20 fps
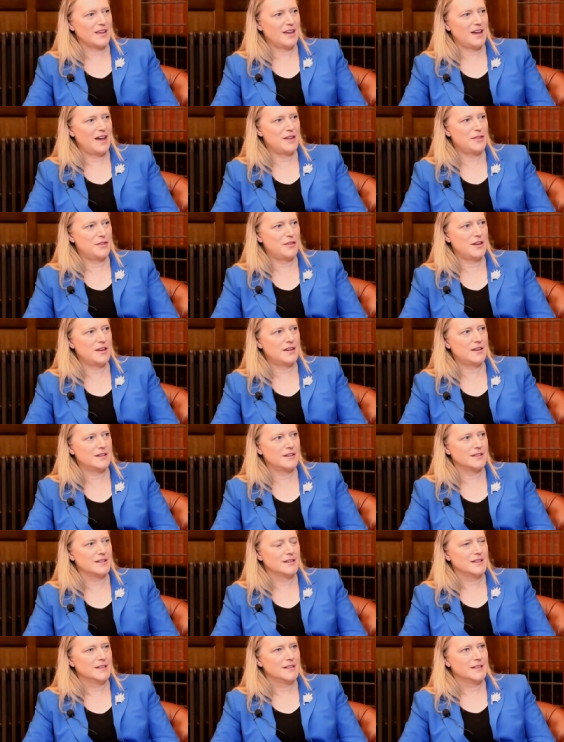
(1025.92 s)
I think
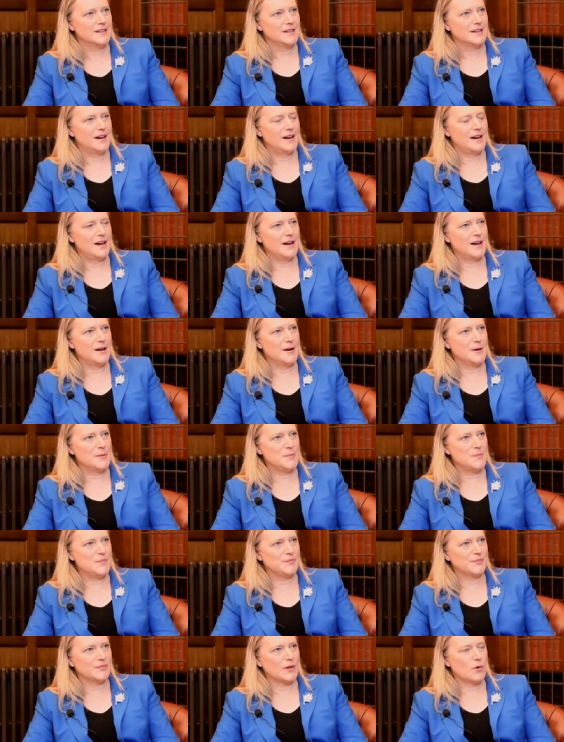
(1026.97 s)
um,
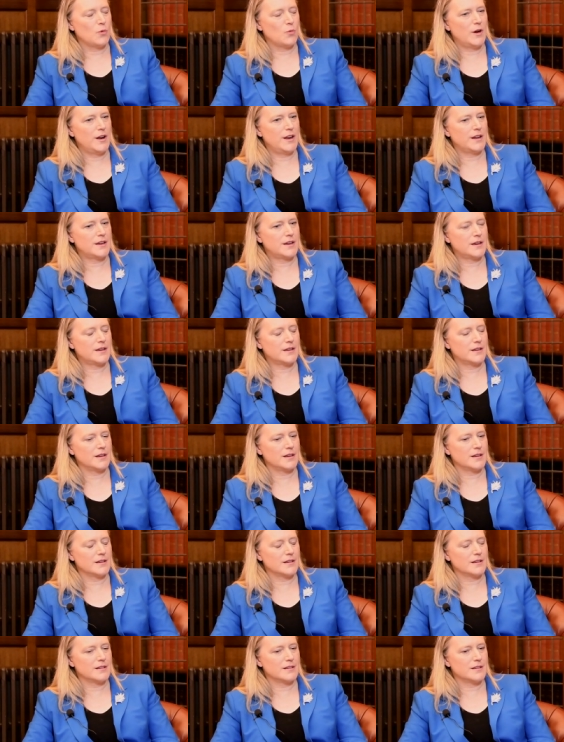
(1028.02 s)
what it,
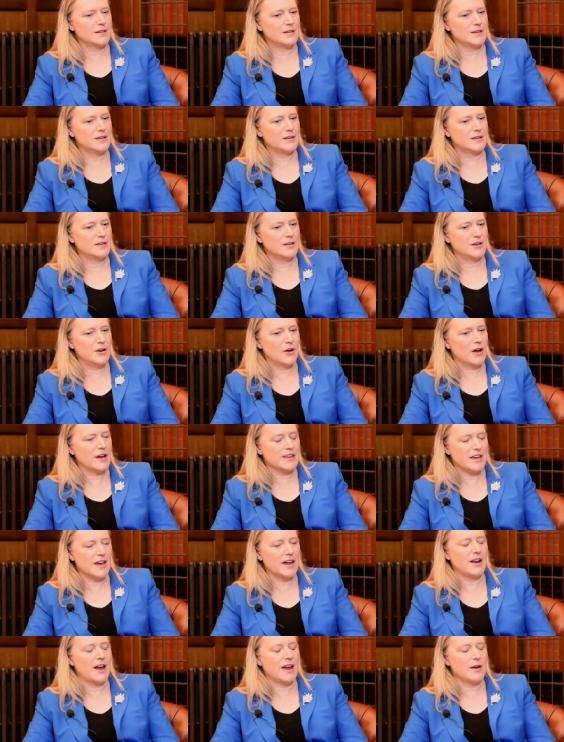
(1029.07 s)
you know,
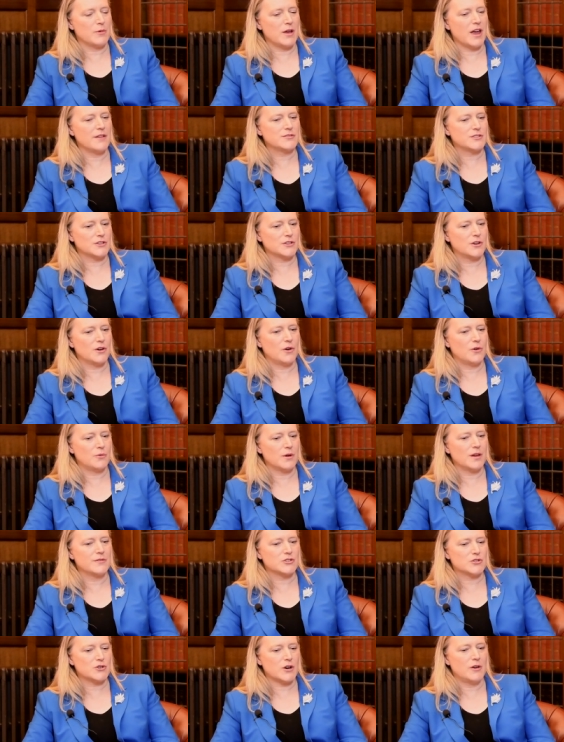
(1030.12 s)
again, I, we have to go, we
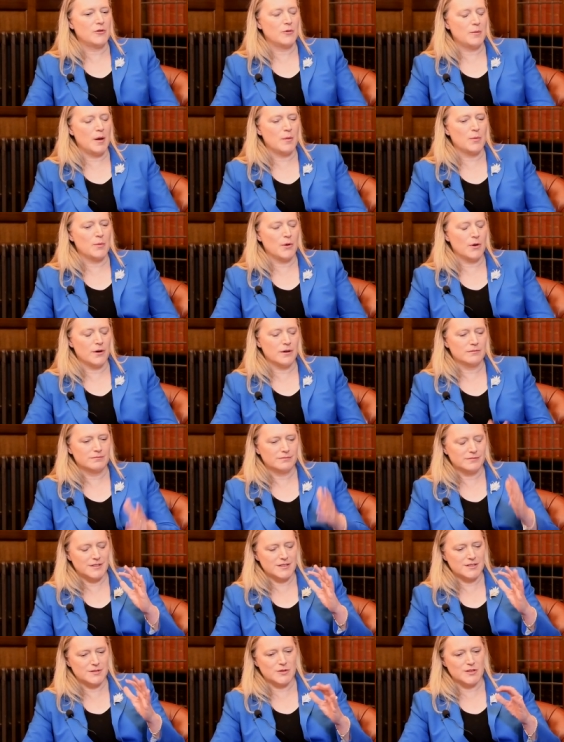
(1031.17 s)
have to try and remember
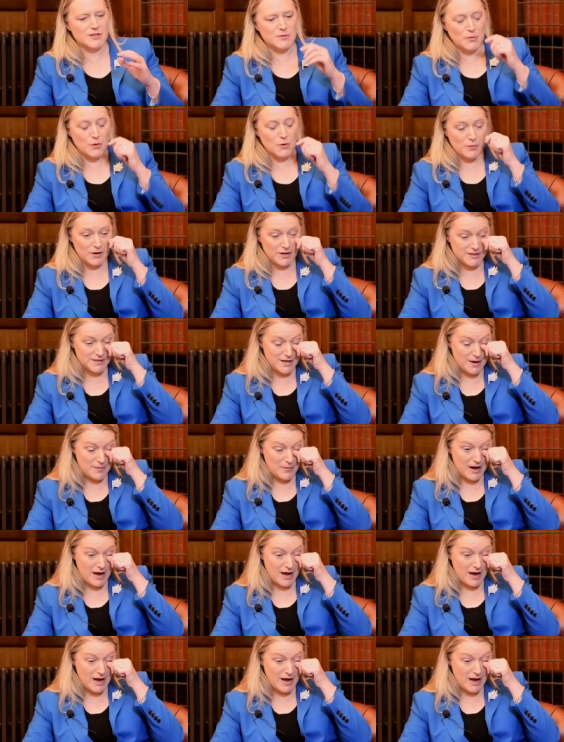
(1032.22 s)
this, this moment in time.